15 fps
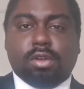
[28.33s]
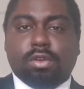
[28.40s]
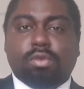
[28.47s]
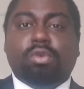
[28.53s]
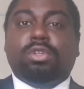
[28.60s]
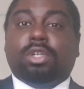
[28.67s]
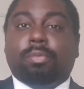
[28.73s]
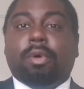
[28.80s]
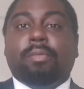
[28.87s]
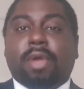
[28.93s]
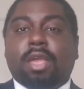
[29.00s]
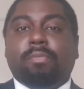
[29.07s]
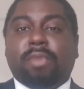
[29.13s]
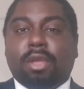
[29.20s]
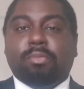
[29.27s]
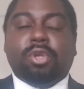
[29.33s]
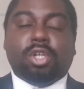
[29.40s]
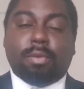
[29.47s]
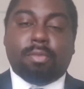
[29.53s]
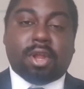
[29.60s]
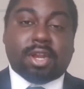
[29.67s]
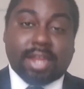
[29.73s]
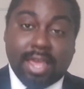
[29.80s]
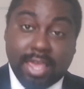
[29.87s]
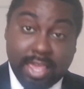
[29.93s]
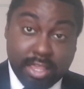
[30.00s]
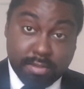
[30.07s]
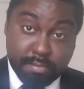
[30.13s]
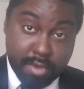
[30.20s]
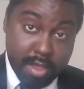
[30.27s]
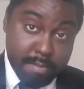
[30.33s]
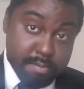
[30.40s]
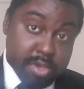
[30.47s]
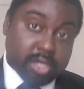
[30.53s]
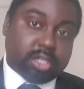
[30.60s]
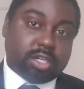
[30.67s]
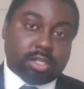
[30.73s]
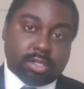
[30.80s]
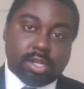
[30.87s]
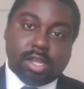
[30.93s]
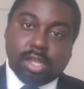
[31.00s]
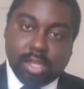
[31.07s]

Not just my main mission, but that is my mission.